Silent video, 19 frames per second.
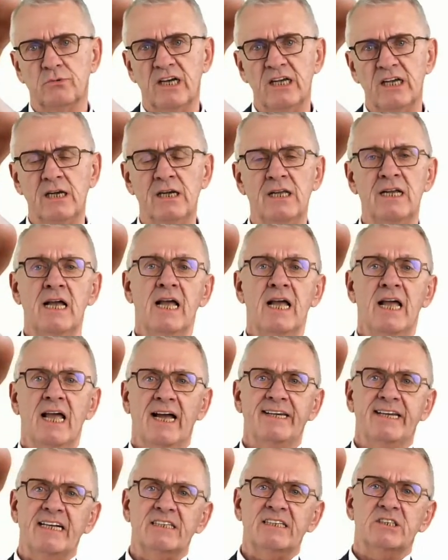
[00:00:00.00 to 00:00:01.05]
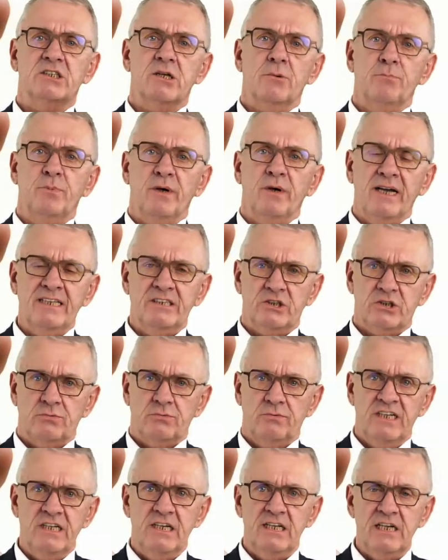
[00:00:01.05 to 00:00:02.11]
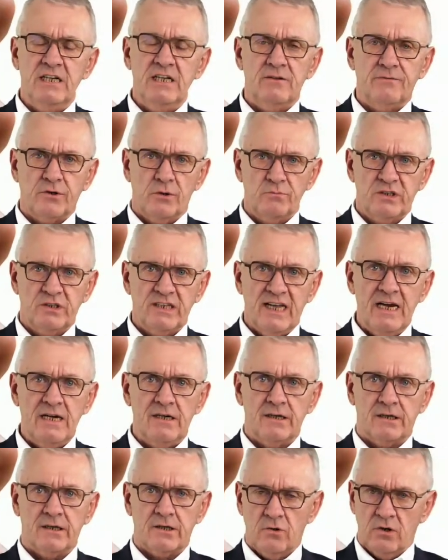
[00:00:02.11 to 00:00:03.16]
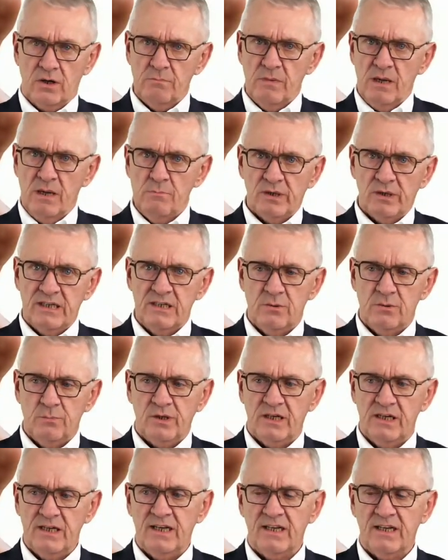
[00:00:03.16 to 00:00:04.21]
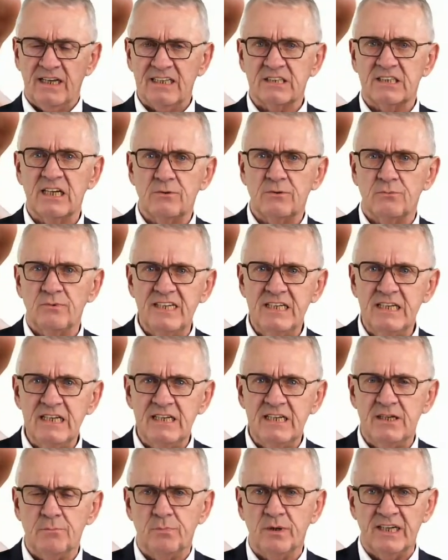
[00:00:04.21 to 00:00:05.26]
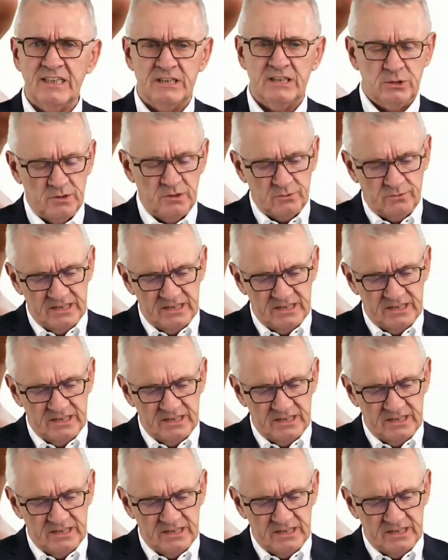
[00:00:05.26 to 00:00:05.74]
Well, and that's the bridge we need from Taylor. You remember in the beginning I said we need a bridge